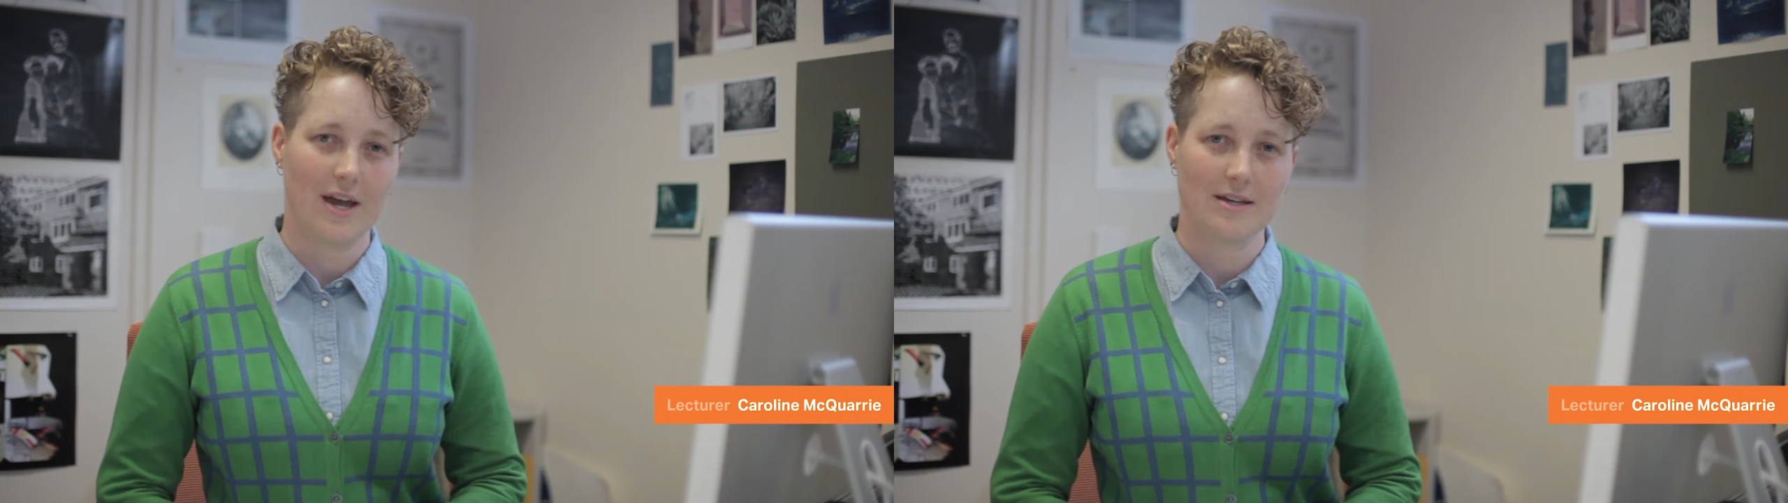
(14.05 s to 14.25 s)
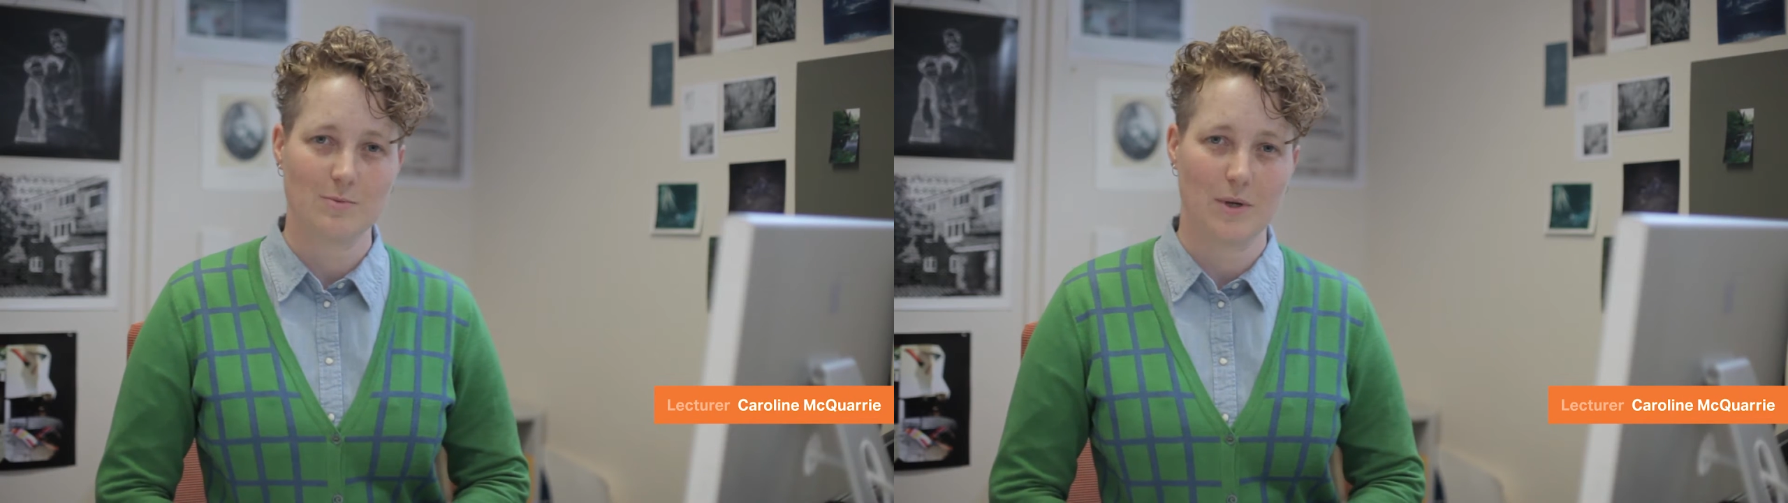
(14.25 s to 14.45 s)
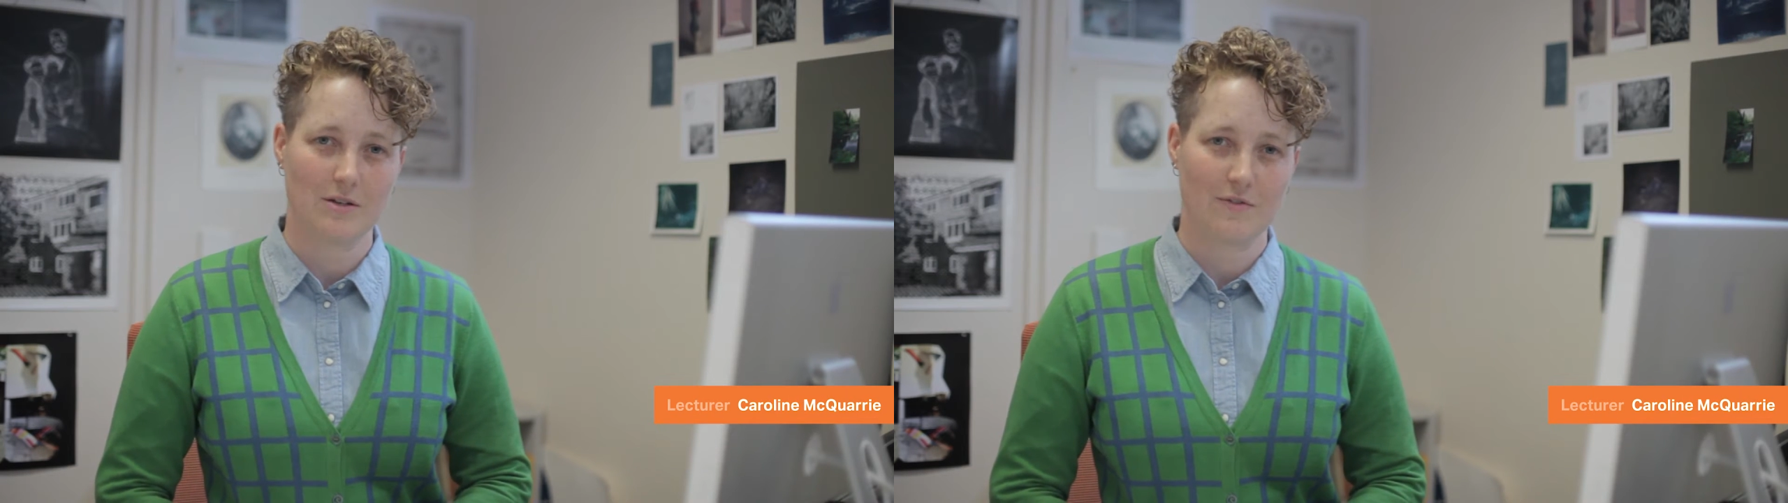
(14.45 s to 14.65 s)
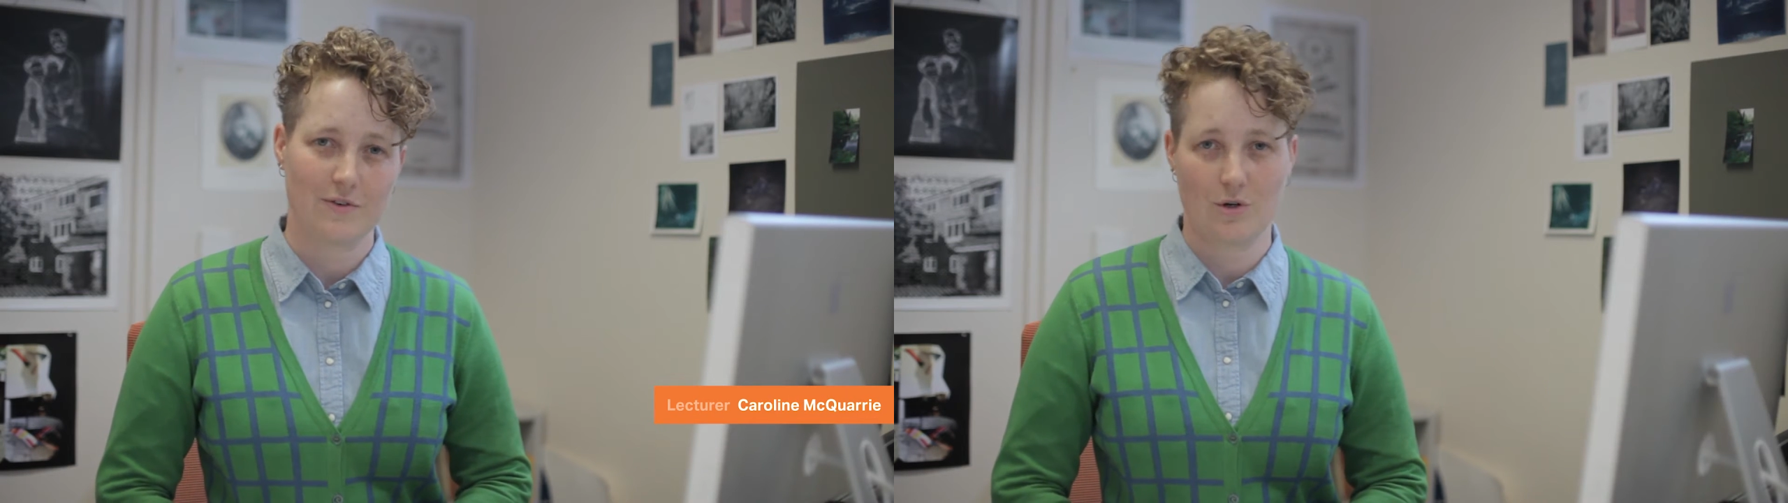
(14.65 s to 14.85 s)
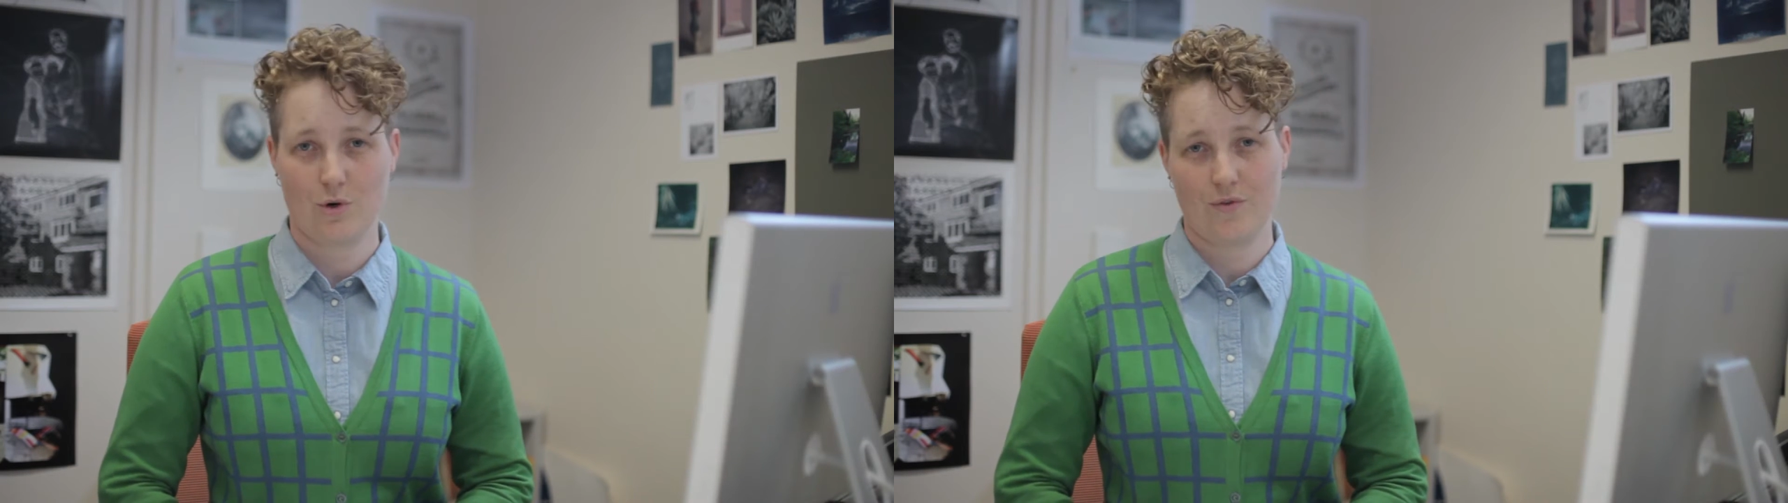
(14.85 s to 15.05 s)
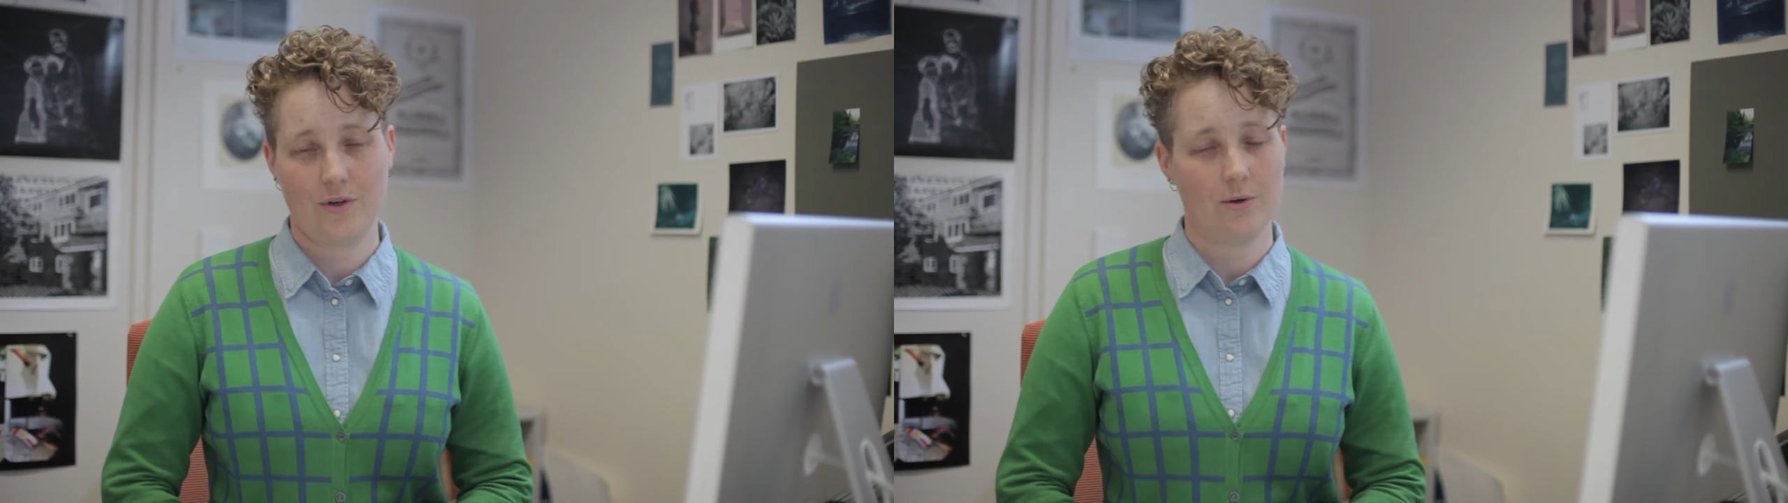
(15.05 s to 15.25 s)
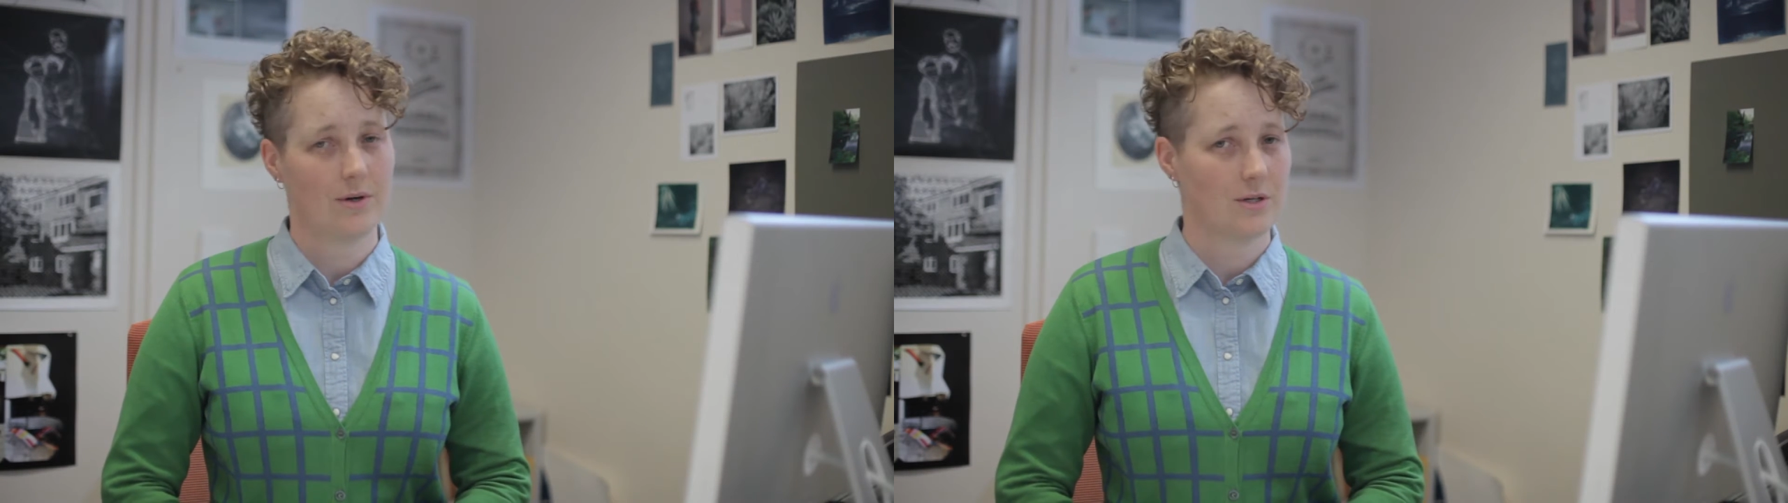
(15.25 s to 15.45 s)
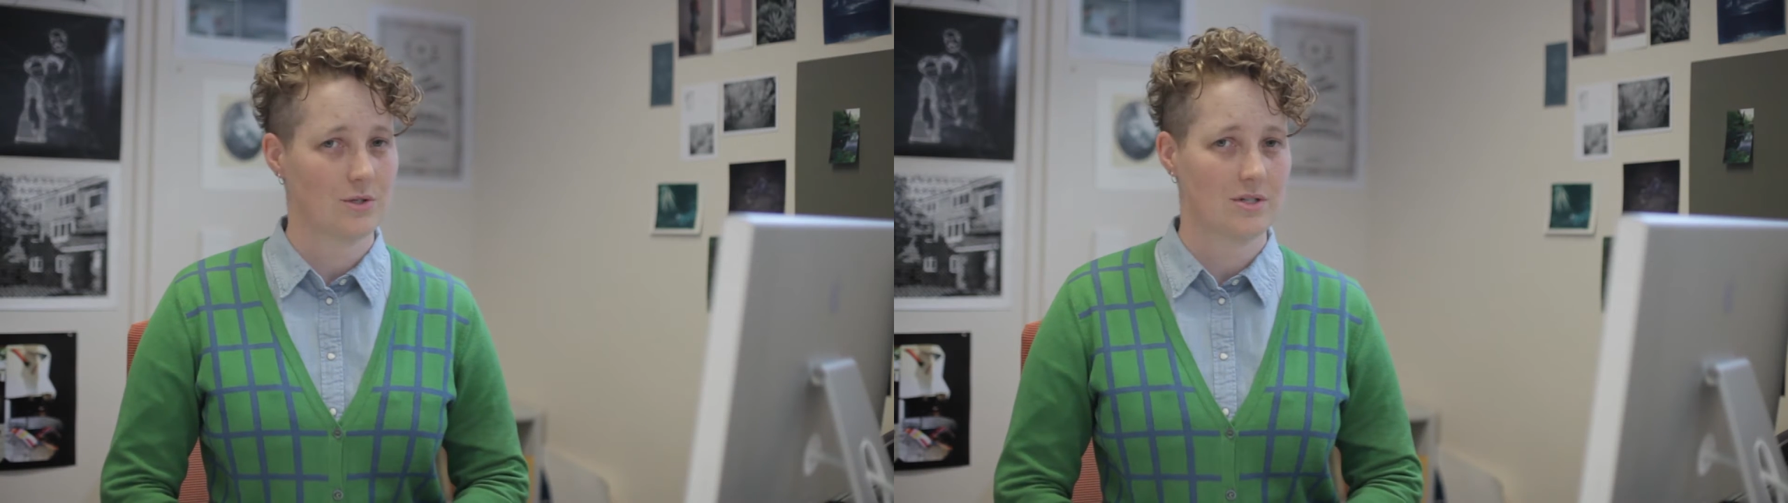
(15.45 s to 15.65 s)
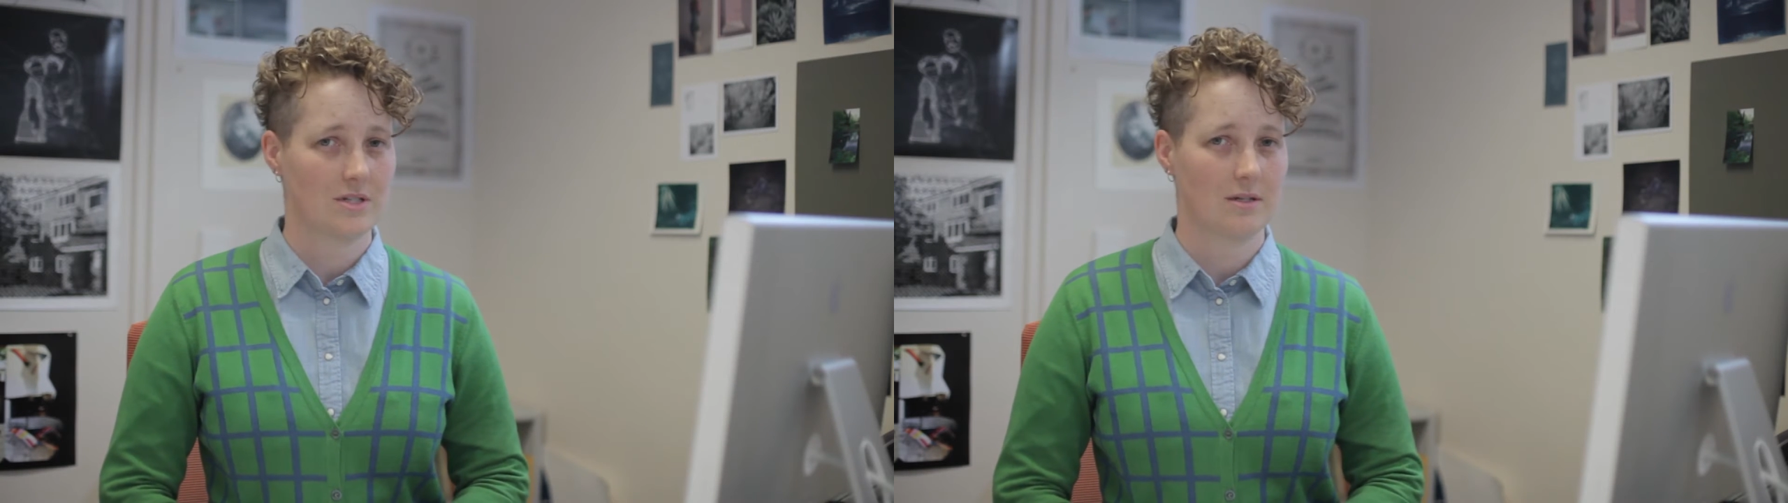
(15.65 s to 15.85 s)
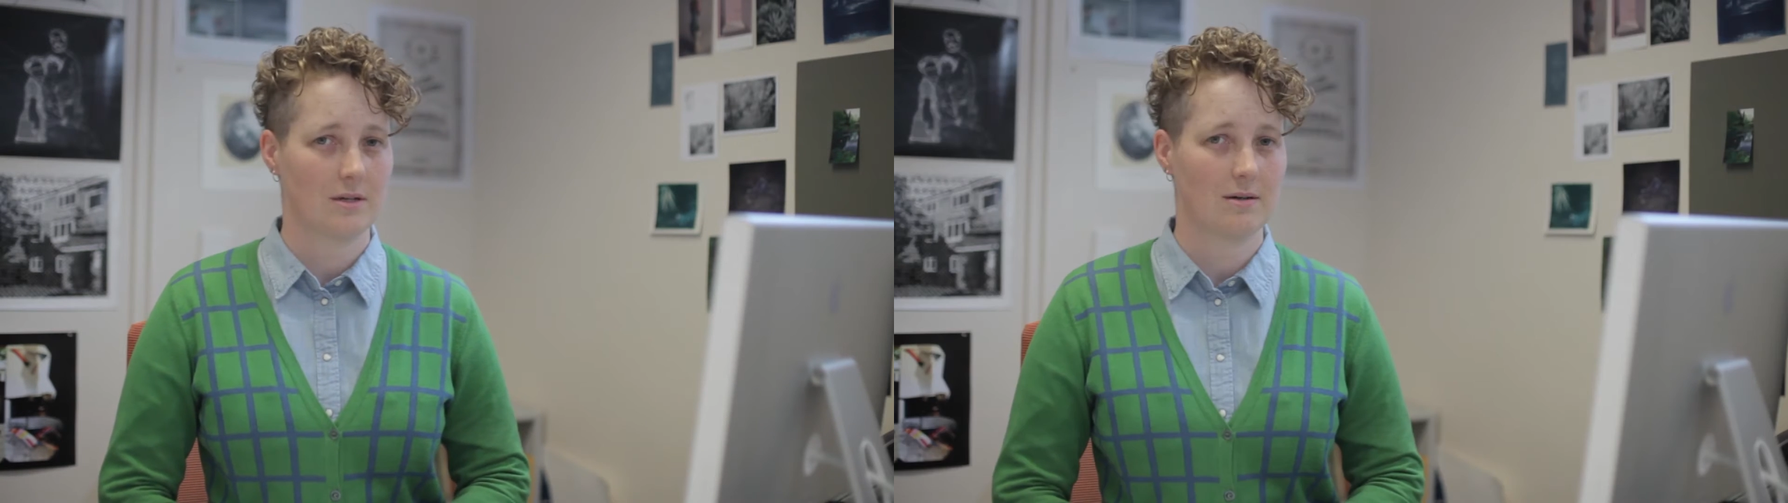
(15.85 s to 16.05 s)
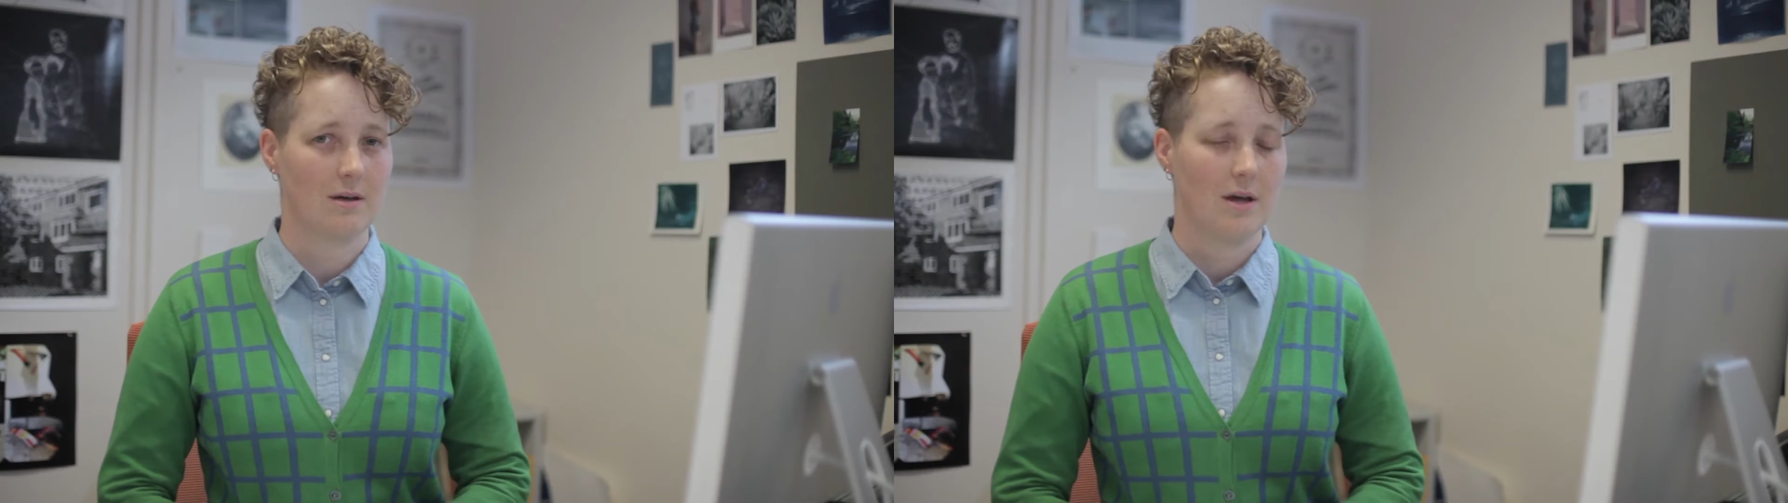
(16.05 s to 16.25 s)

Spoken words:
aspect of photography you're interested in.